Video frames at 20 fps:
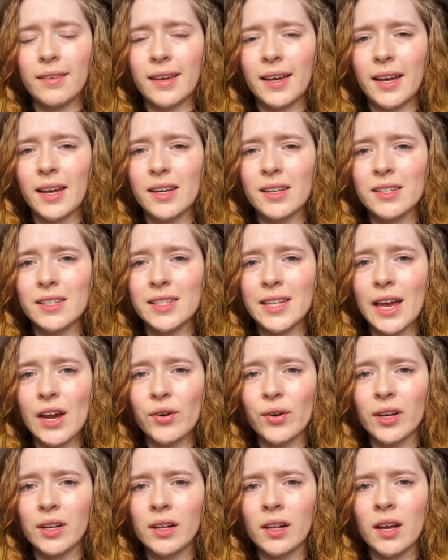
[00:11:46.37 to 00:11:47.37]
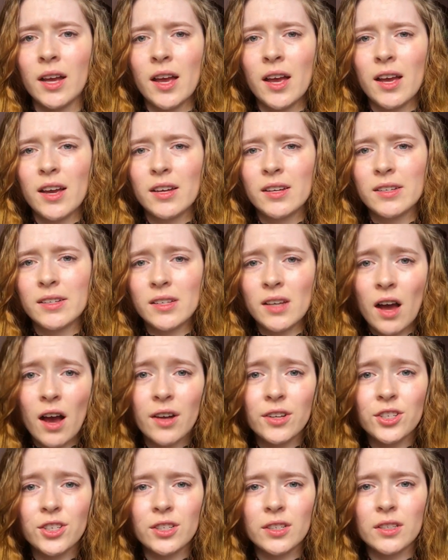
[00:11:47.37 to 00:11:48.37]
the serial
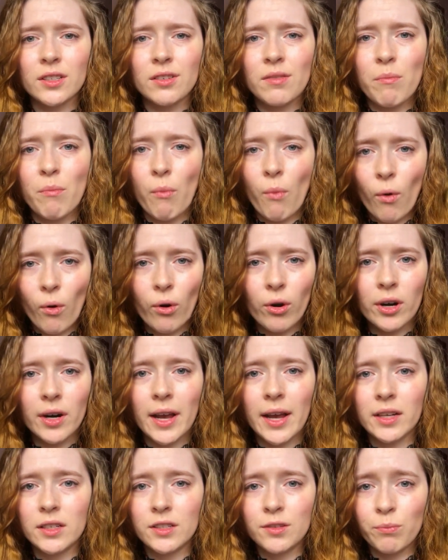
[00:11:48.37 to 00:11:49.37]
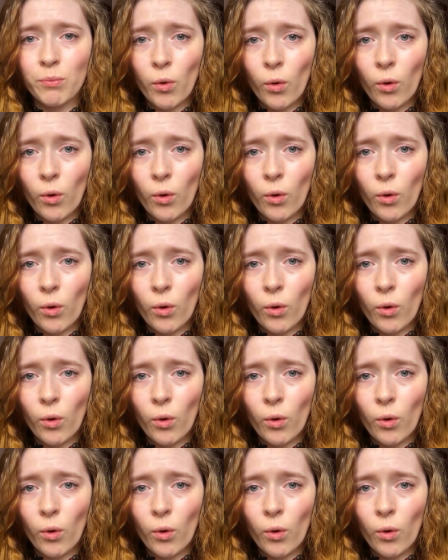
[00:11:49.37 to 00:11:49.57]
surged more and